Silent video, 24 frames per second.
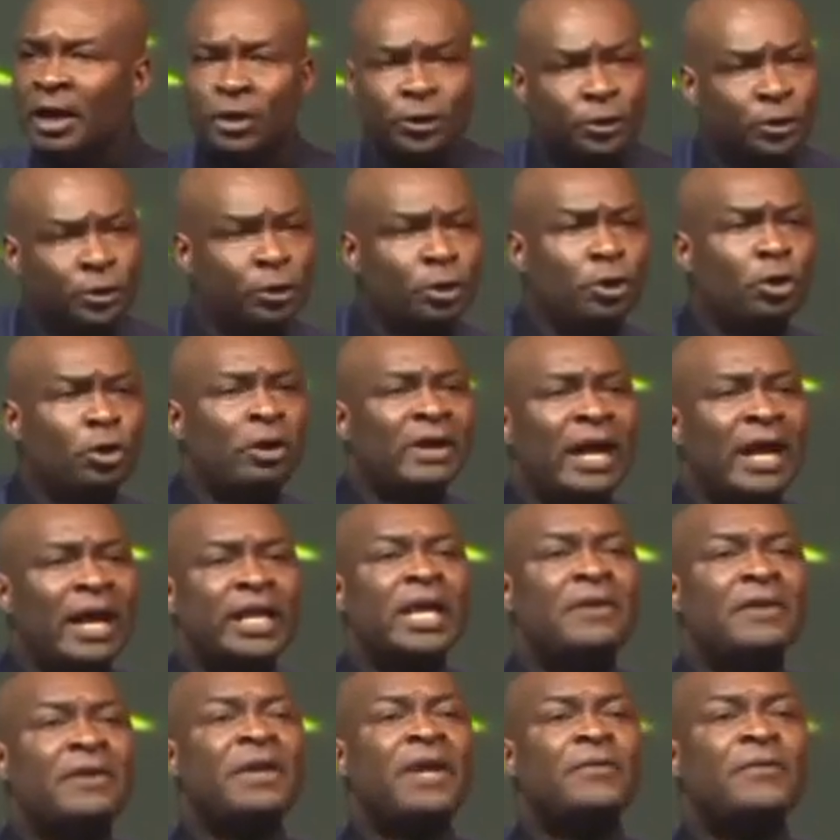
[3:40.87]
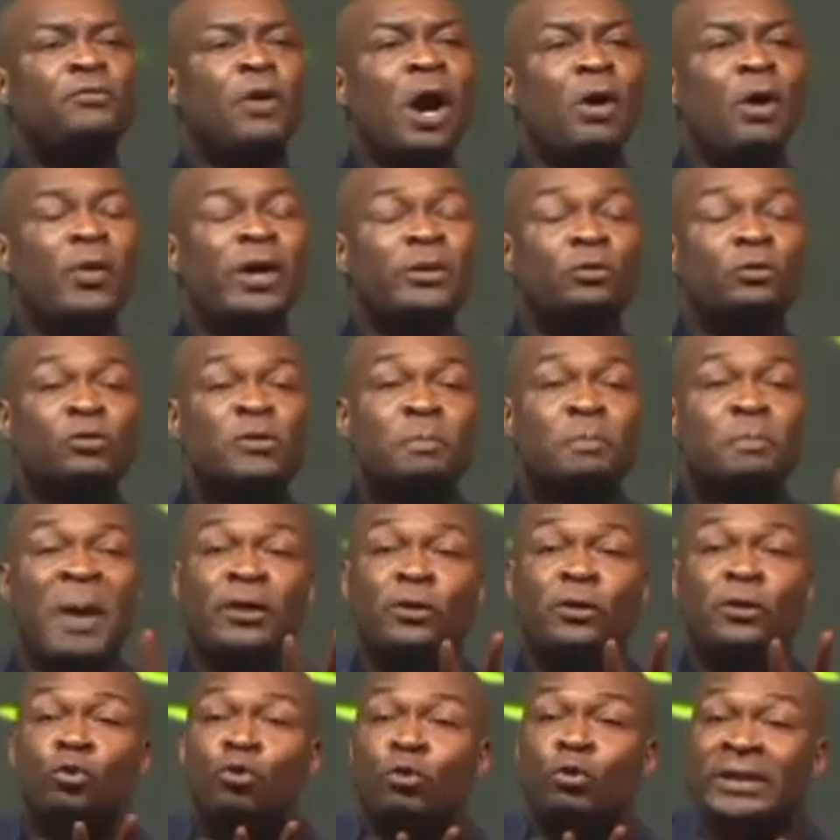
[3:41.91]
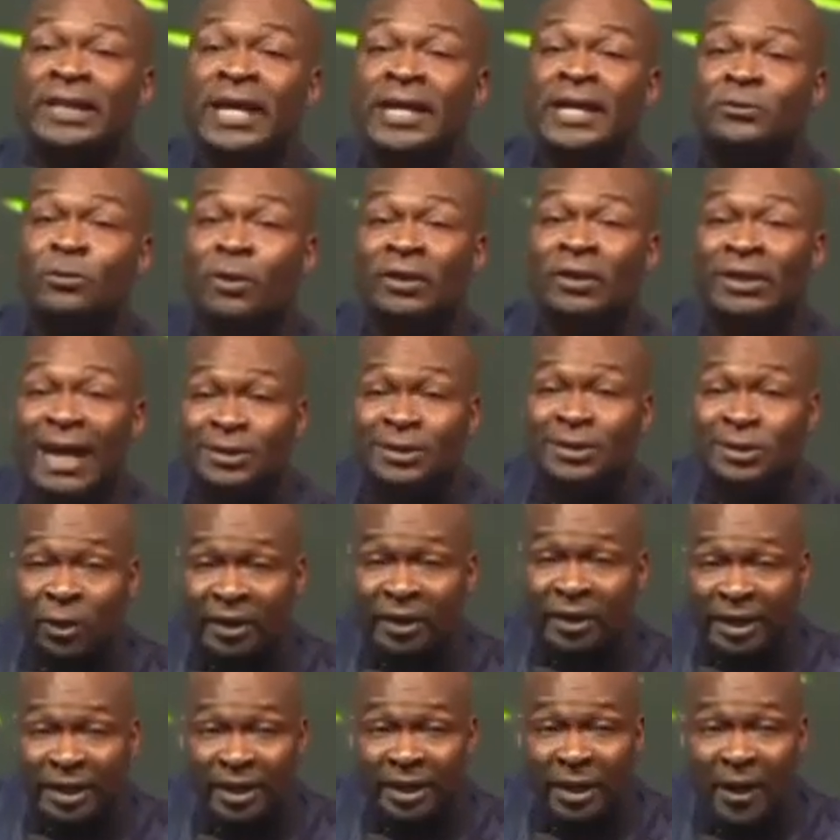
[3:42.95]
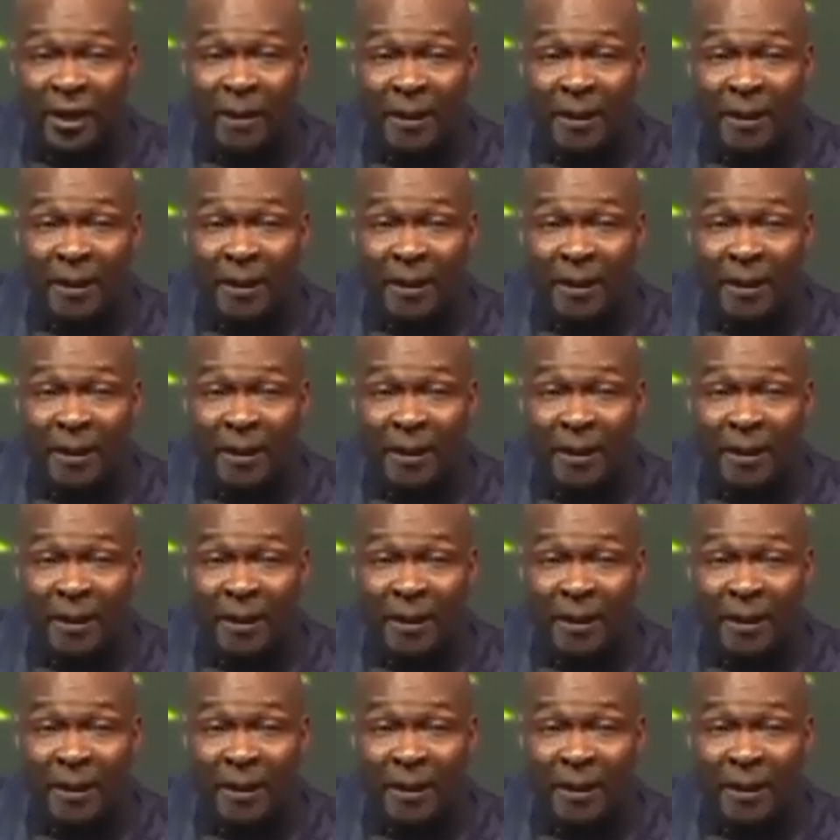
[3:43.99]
Do you know that even if you are going to spend 2 days on that journey,